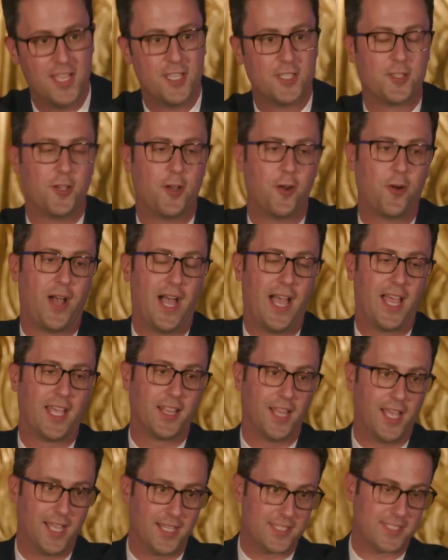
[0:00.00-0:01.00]
So I'd
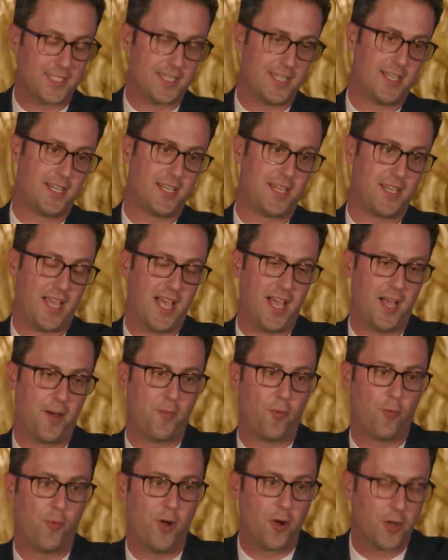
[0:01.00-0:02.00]
like to
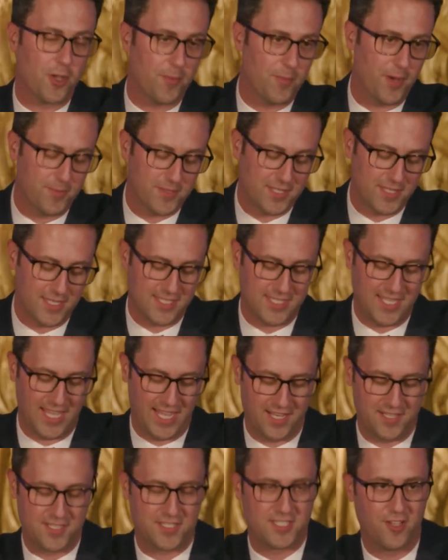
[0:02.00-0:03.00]
welcome up to the
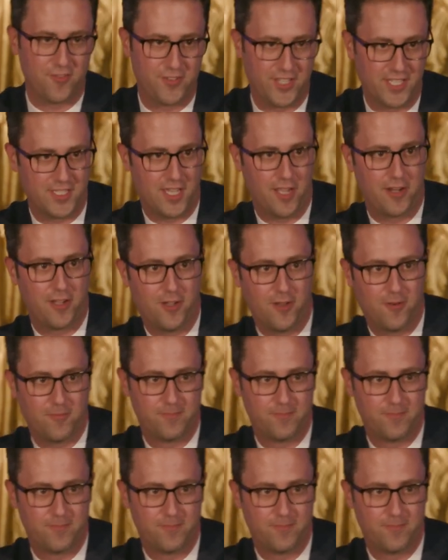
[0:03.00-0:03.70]
stage Sylvia Donahoe.